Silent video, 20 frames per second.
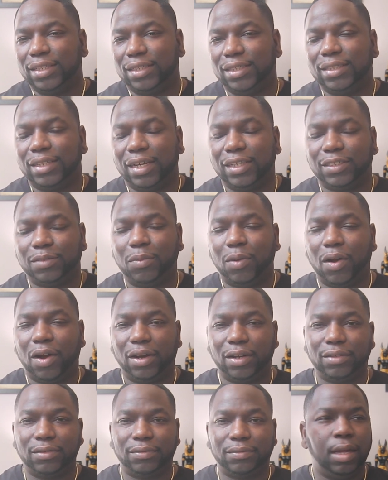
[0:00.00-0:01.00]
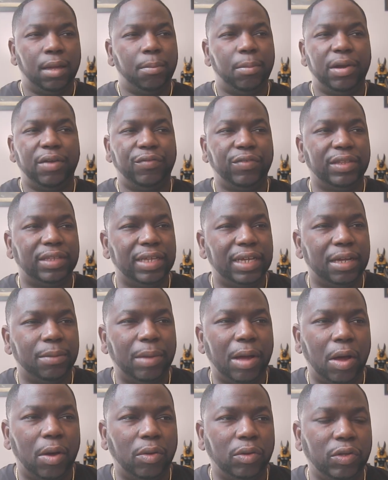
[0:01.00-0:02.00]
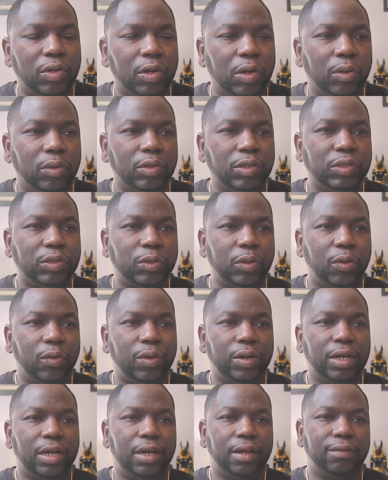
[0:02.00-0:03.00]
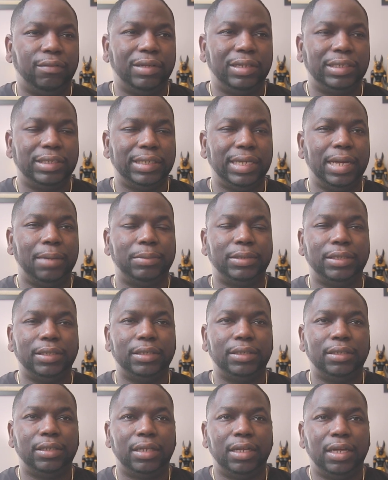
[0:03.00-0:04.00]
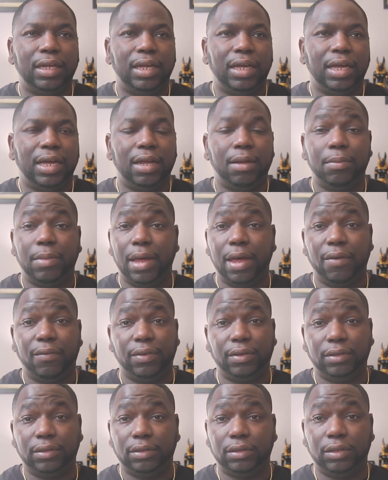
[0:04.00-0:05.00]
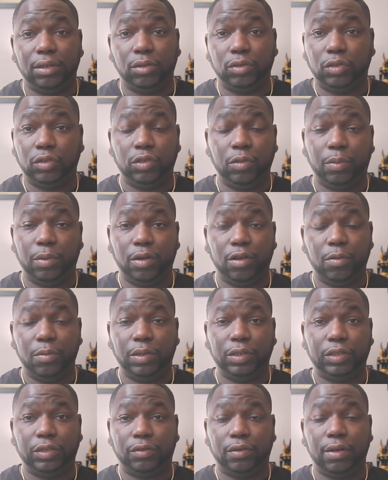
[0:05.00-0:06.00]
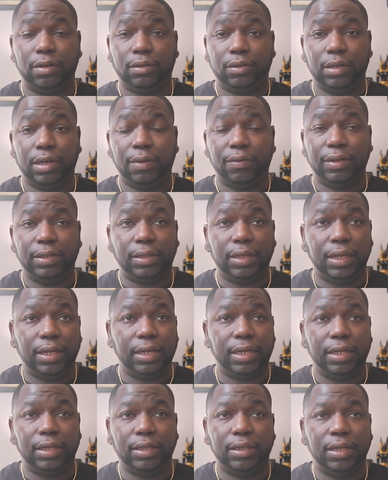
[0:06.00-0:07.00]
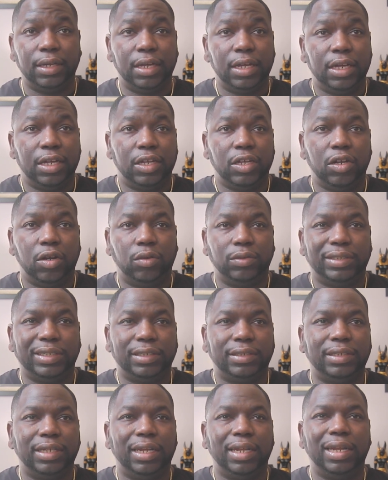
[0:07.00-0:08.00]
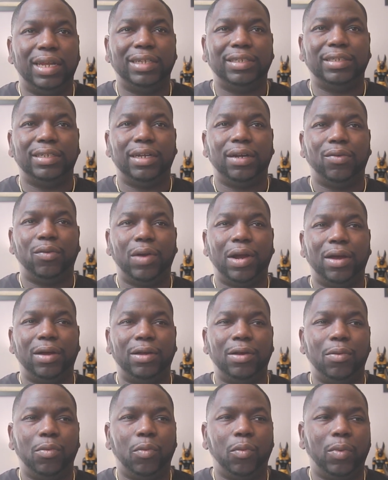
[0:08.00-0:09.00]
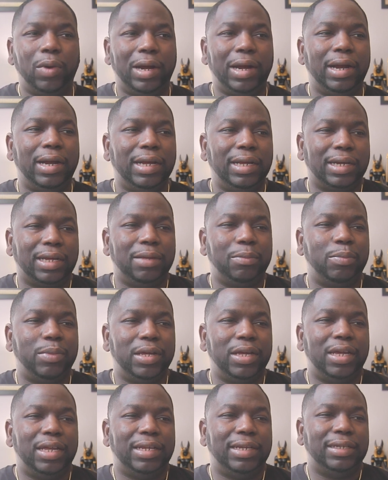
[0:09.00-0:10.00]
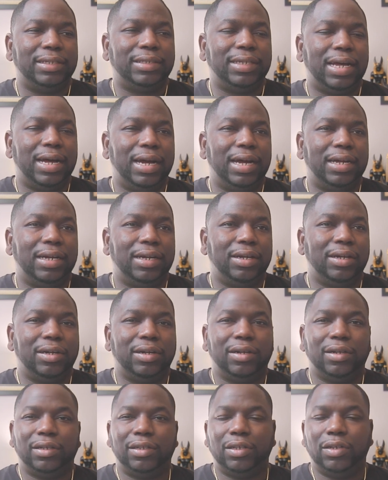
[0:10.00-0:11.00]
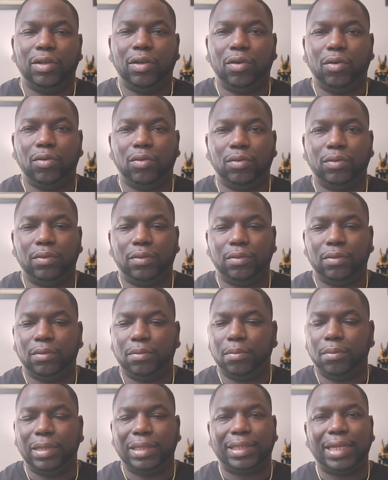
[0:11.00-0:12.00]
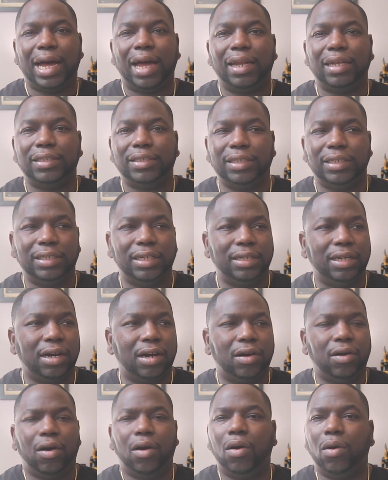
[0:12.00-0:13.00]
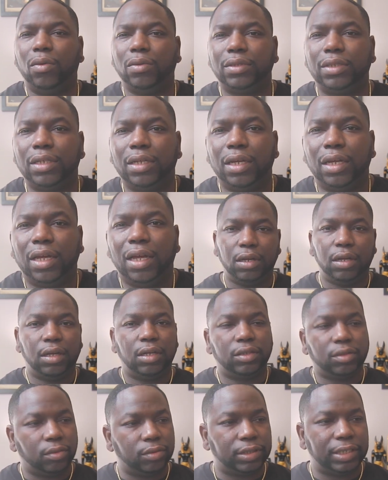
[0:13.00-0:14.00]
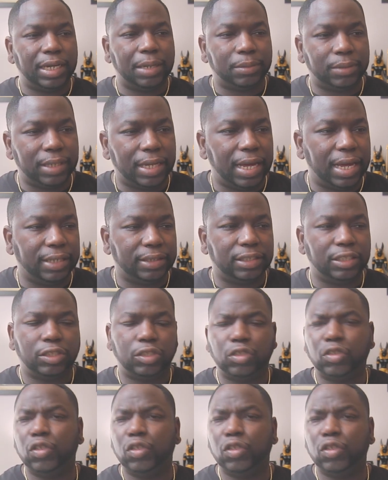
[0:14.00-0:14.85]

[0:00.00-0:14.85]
they're smart. But if you think about, the story of Samson and him having, superhuman strength and everything, and, just the legend around him, where it could be an entire, mythology, a cult. So Samson has this